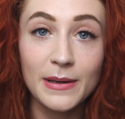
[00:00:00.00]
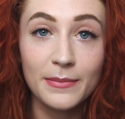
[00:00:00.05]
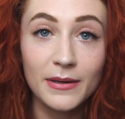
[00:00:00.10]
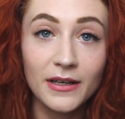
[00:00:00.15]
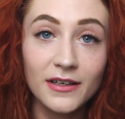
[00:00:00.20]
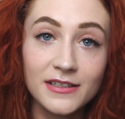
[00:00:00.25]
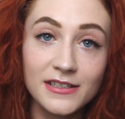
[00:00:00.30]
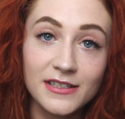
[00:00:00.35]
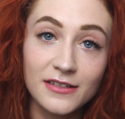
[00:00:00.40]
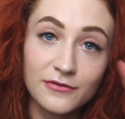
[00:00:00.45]
my
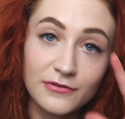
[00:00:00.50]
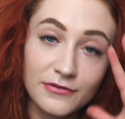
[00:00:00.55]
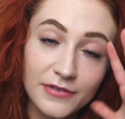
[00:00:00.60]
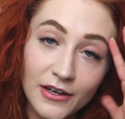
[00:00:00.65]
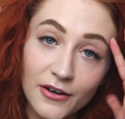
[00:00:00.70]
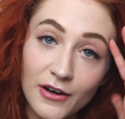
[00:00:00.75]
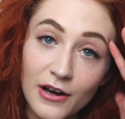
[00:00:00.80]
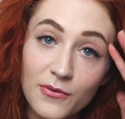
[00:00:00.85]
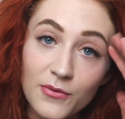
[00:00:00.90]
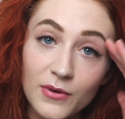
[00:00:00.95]
bloods and
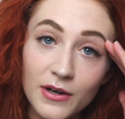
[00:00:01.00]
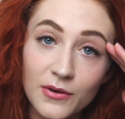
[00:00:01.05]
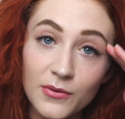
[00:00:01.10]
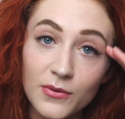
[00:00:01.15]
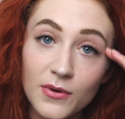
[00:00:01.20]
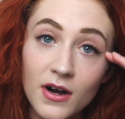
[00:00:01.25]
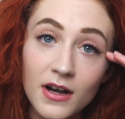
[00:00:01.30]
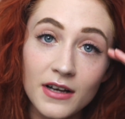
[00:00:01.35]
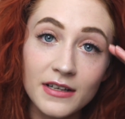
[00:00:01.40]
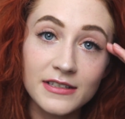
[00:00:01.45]
figure out what
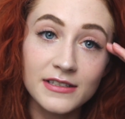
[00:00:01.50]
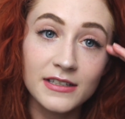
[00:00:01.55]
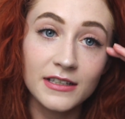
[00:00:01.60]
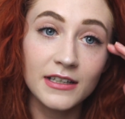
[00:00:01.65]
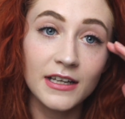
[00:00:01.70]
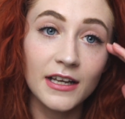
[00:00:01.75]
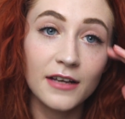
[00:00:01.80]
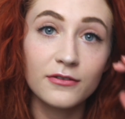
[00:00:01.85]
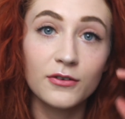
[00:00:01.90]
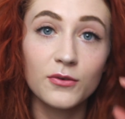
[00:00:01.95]
it was
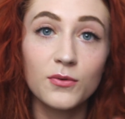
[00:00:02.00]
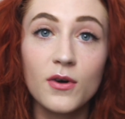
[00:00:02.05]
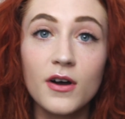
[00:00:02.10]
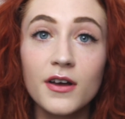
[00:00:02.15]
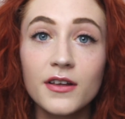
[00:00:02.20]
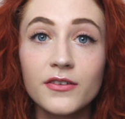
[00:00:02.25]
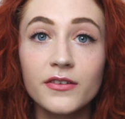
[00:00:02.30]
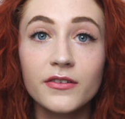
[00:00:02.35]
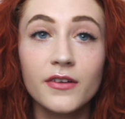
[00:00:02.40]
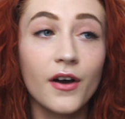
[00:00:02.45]
and if it
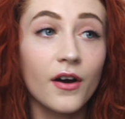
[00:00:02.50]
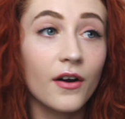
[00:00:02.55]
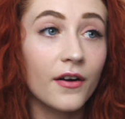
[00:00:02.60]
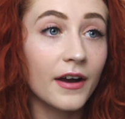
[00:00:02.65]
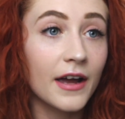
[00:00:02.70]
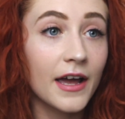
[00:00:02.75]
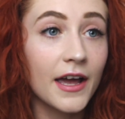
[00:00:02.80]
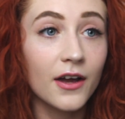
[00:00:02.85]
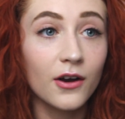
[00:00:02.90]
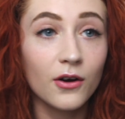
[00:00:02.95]
was
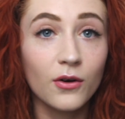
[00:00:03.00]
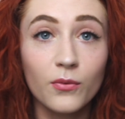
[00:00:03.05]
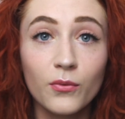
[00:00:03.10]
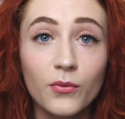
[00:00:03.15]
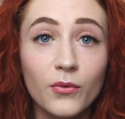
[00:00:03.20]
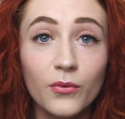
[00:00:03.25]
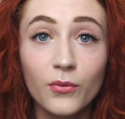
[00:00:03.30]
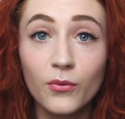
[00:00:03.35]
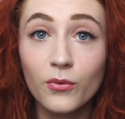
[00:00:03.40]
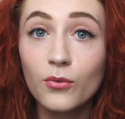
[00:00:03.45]
RA
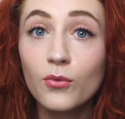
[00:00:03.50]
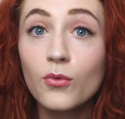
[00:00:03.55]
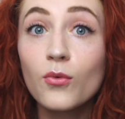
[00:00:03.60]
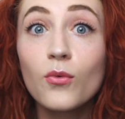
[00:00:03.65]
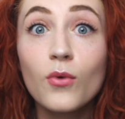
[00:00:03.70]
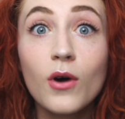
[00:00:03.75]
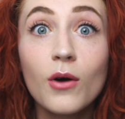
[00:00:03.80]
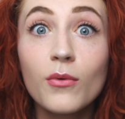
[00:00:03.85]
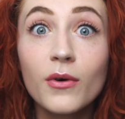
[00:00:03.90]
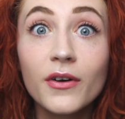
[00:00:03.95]
or
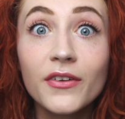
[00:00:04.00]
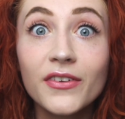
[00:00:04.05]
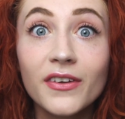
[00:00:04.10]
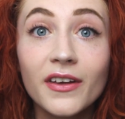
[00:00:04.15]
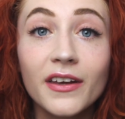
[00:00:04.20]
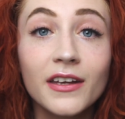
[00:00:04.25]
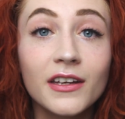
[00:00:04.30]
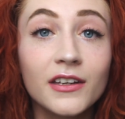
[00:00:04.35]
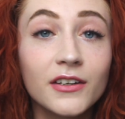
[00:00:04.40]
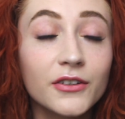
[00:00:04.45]
what was
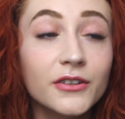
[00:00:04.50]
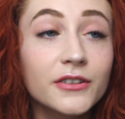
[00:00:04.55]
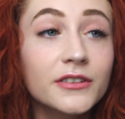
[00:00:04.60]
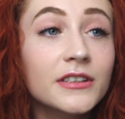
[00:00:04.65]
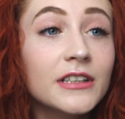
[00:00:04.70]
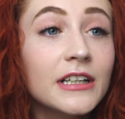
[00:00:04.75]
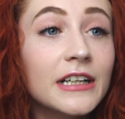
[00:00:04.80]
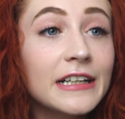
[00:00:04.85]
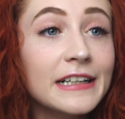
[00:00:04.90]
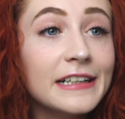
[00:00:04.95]
it, you
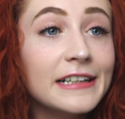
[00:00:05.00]
know?